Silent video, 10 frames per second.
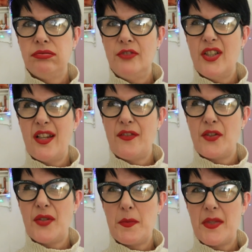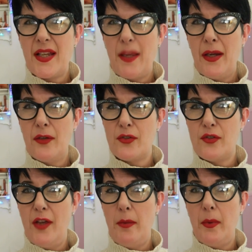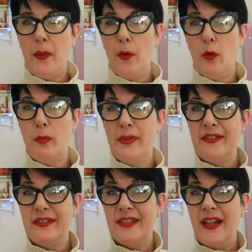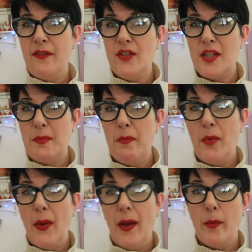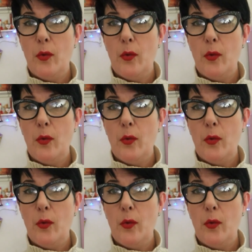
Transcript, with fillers: just after Christmas I get a bit claustrophobic with it all, but I've just been putting up